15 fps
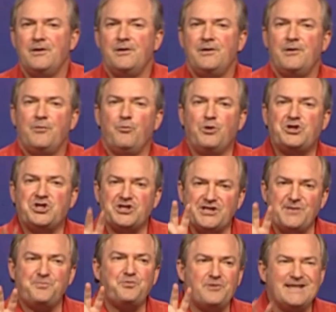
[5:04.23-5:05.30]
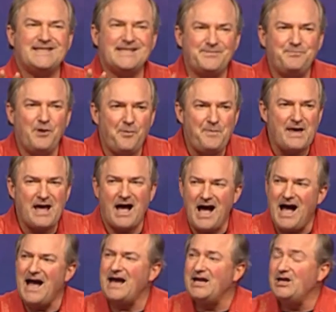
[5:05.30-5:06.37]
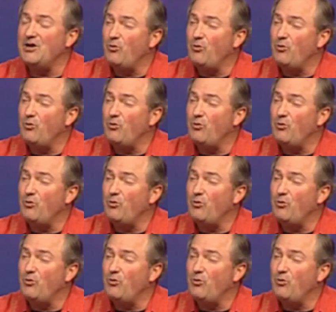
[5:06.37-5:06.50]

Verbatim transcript: which is the principle behind